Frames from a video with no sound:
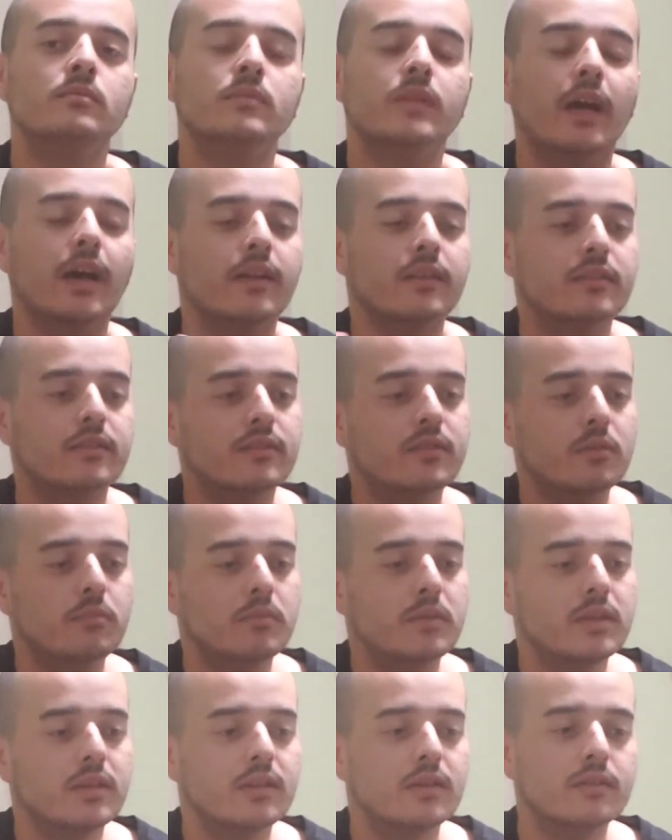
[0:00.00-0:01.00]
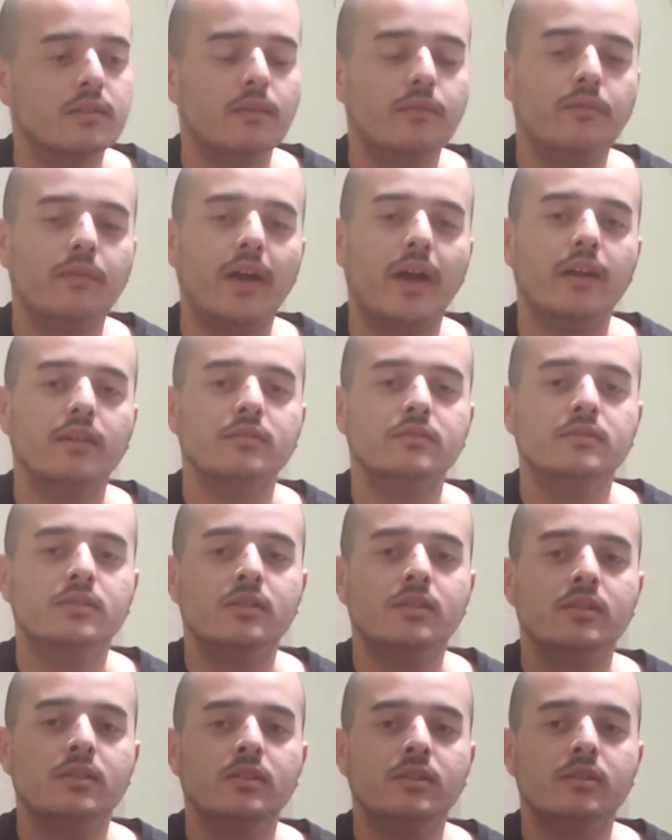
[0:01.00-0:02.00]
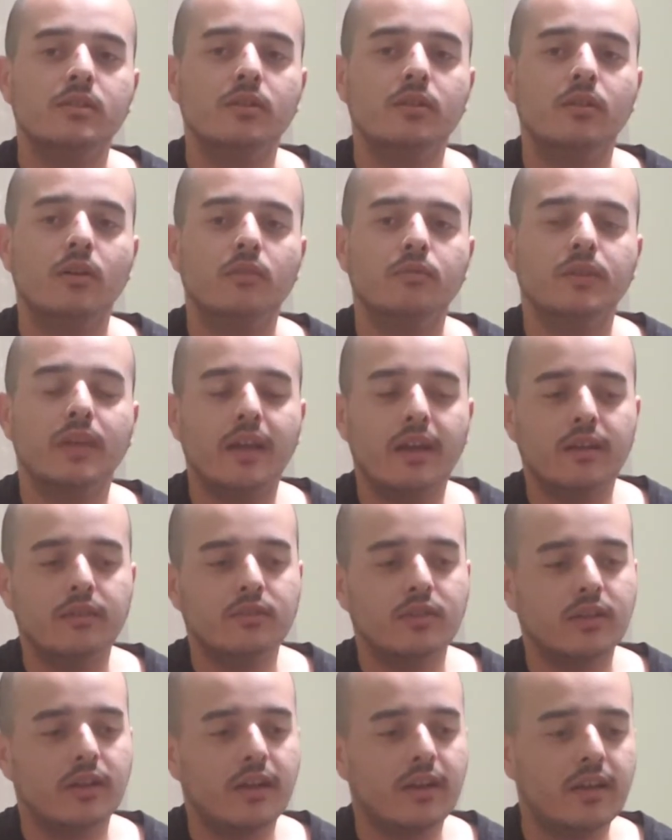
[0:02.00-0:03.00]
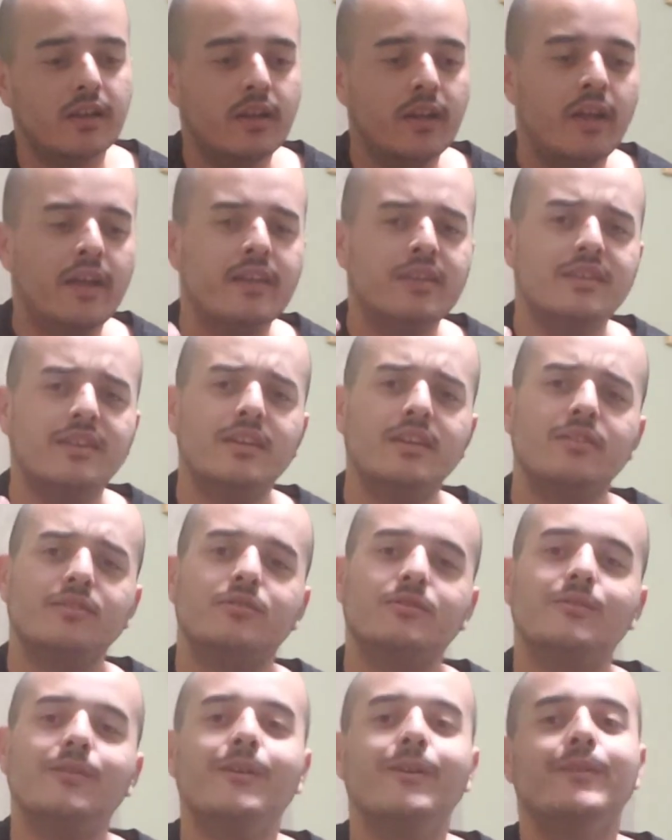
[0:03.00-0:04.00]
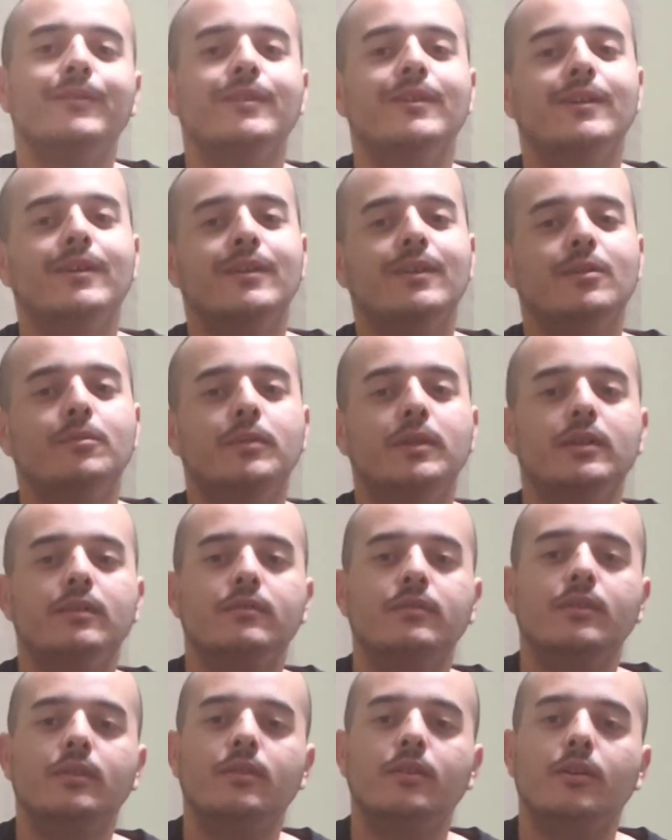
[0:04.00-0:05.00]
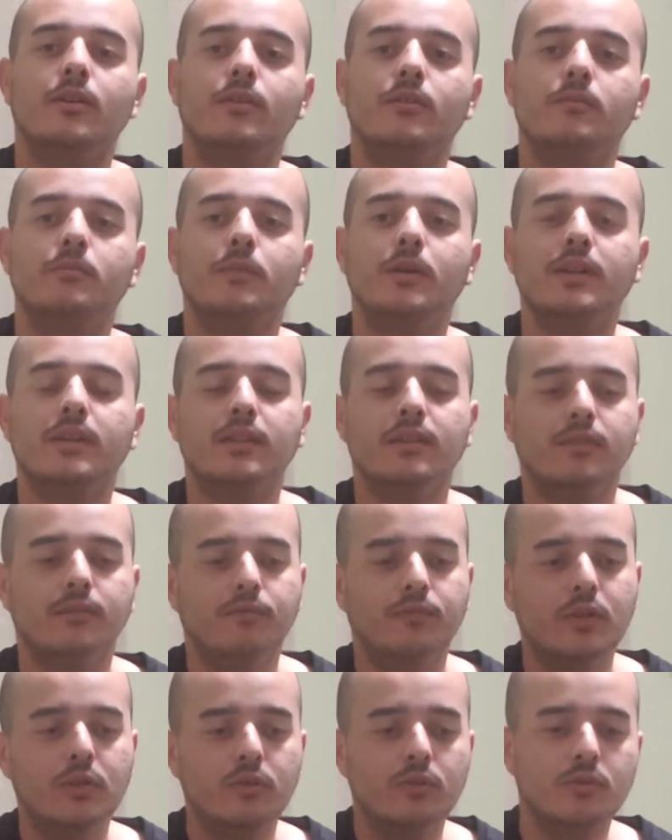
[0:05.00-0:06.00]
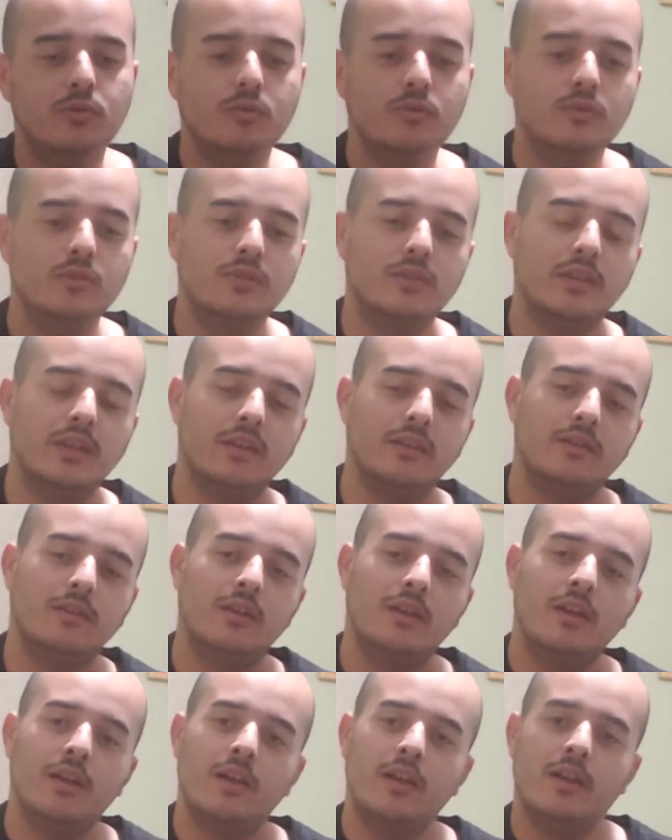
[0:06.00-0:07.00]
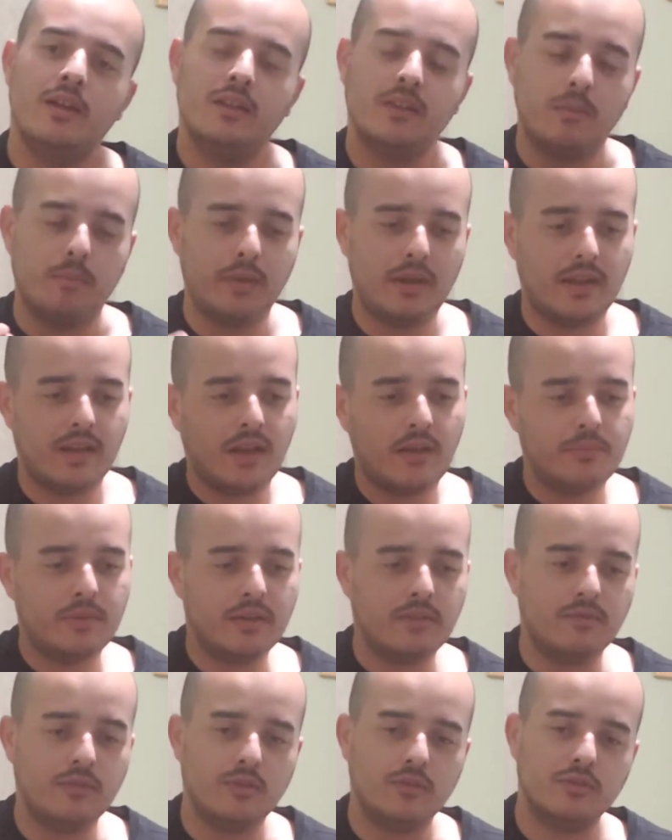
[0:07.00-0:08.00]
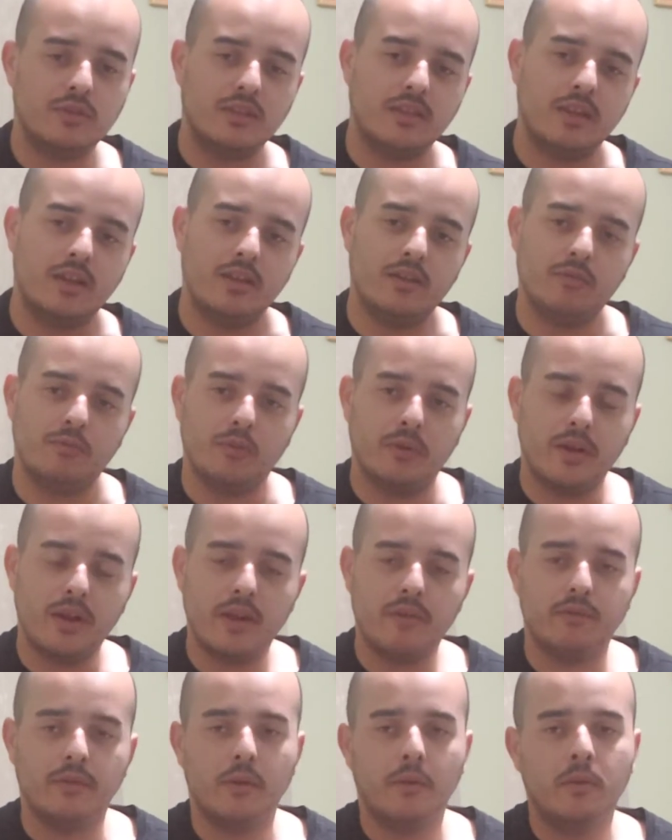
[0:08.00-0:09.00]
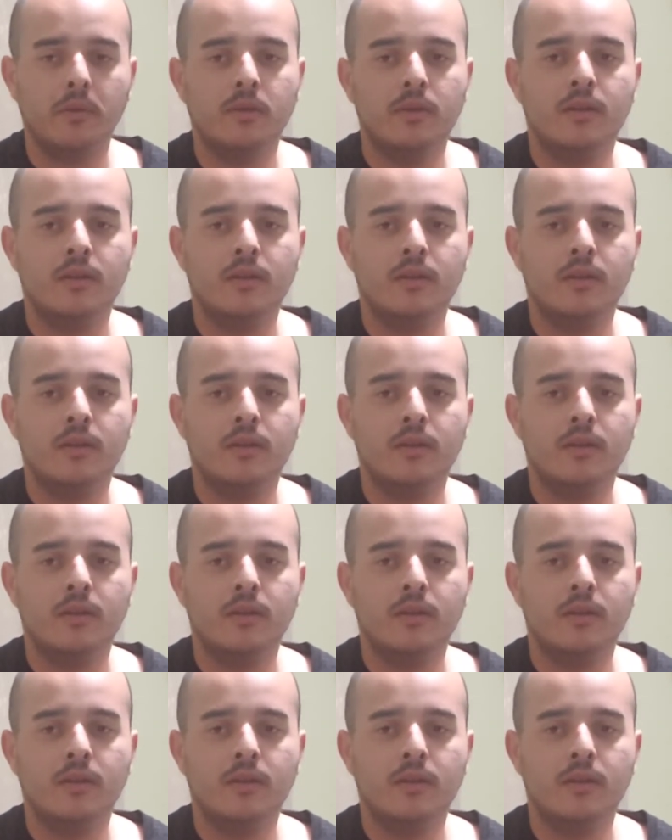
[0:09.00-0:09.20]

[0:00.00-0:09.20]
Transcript: That's to me is a fact. You know, yeah, you're gonna, yeah, sure, you're gonna make you know money with views and depending how many views you get or whatever.